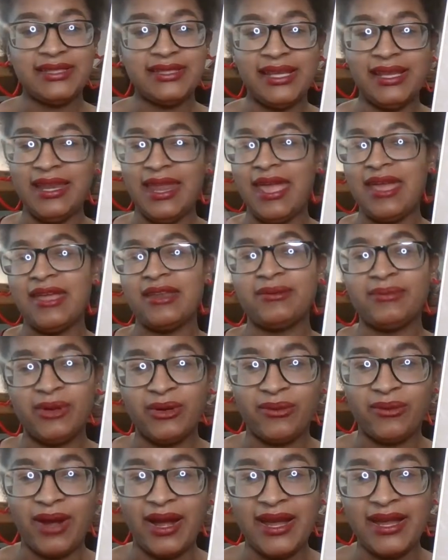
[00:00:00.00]
and animal
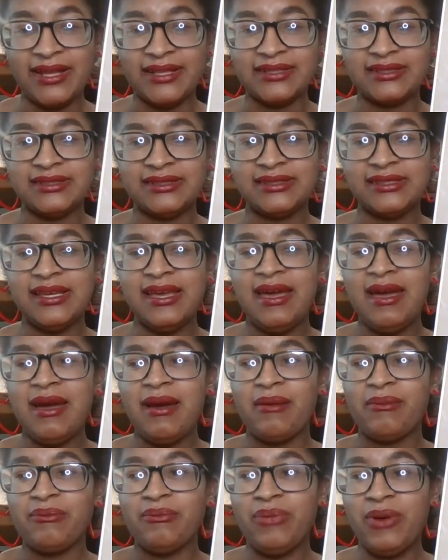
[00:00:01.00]
rights,
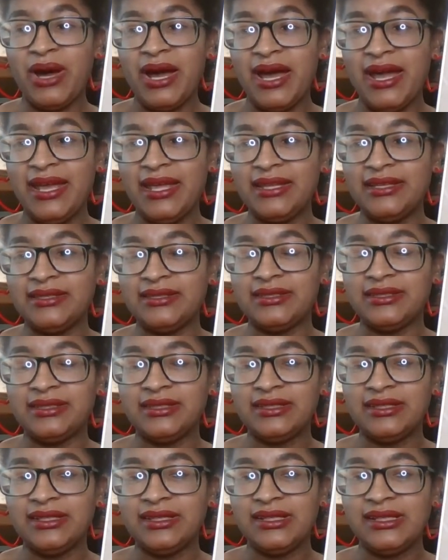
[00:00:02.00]
but
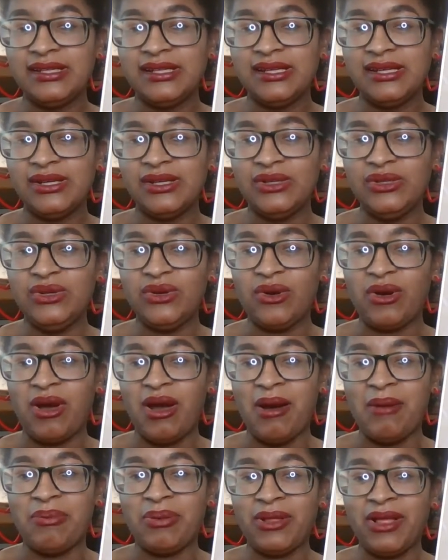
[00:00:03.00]
you're
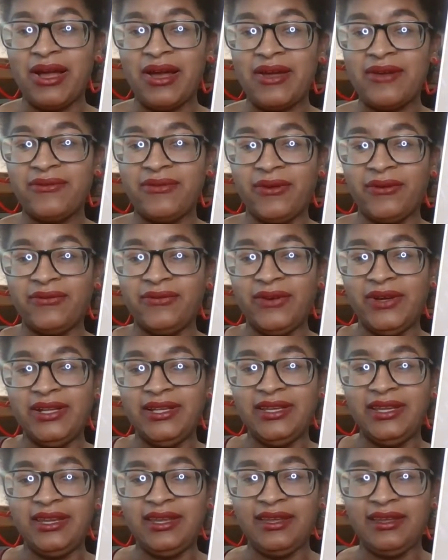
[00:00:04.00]
applying for
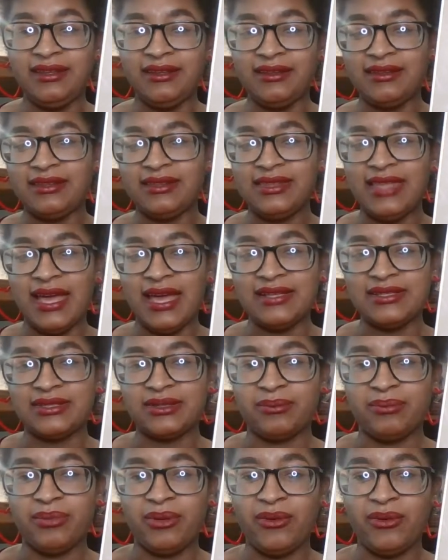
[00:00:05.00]
funding that
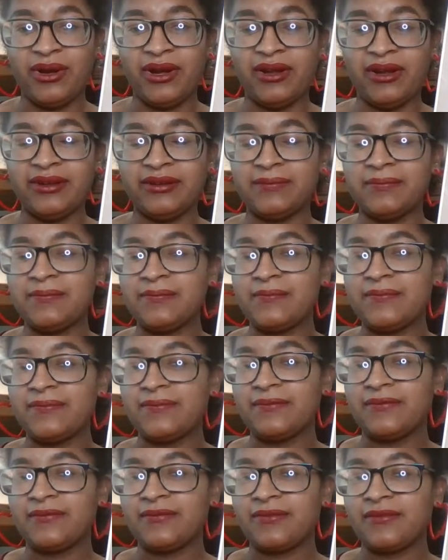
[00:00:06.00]
support
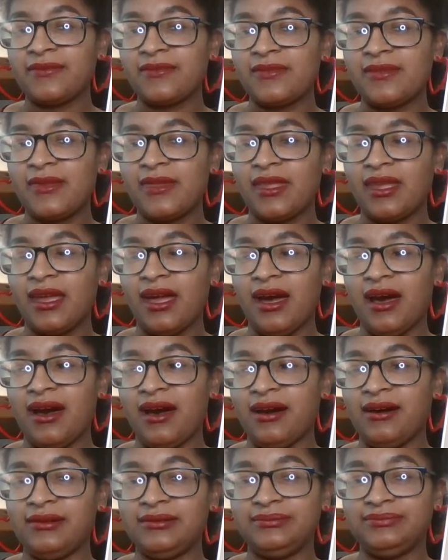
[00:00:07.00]

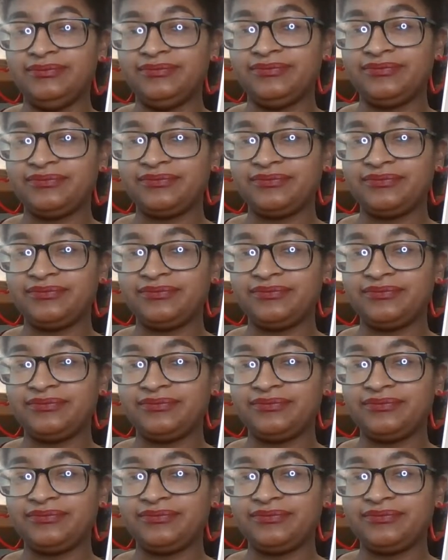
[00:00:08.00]
um,